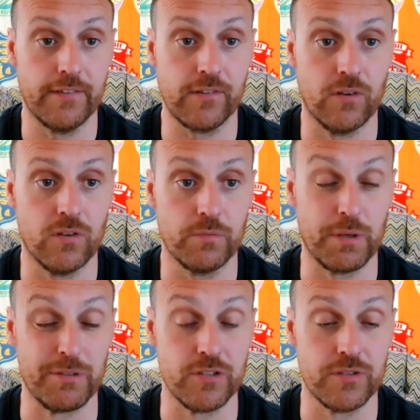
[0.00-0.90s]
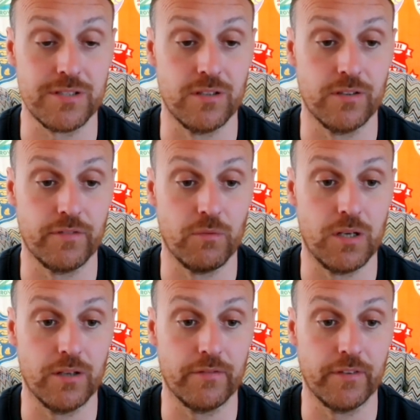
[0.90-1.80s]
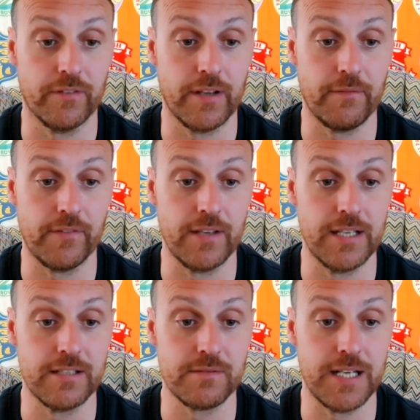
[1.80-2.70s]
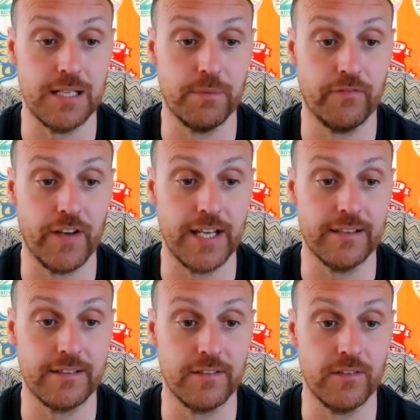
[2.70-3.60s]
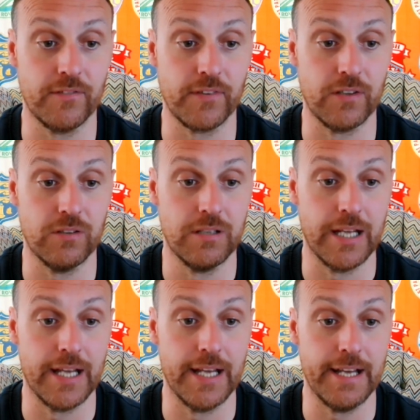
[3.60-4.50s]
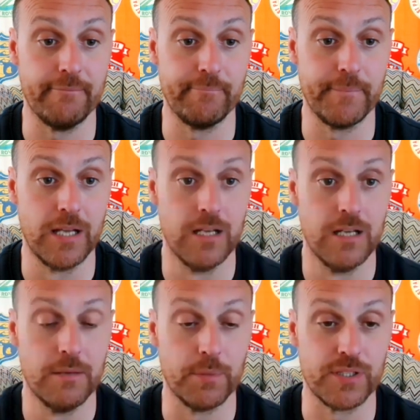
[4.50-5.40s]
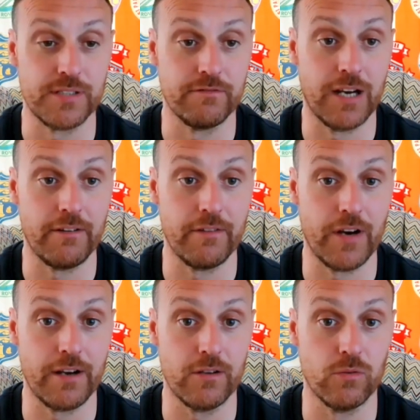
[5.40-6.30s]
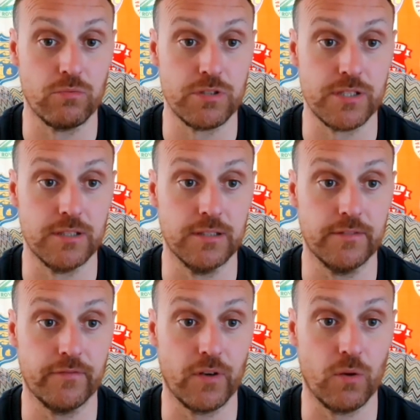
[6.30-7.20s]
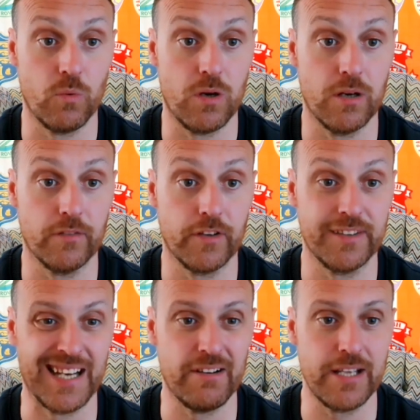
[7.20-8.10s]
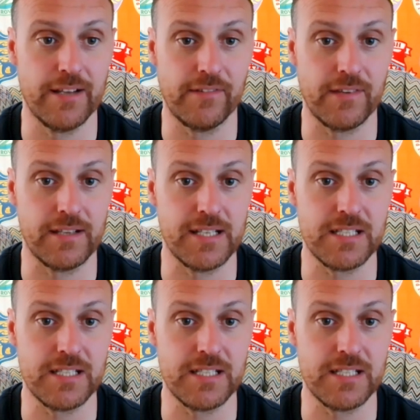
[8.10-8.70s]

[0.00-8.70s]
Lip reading: scored. Probably should have scored for Waterford FC as well, but failed to do so. But it's a very, very good result for Waterford. Derry, as I said,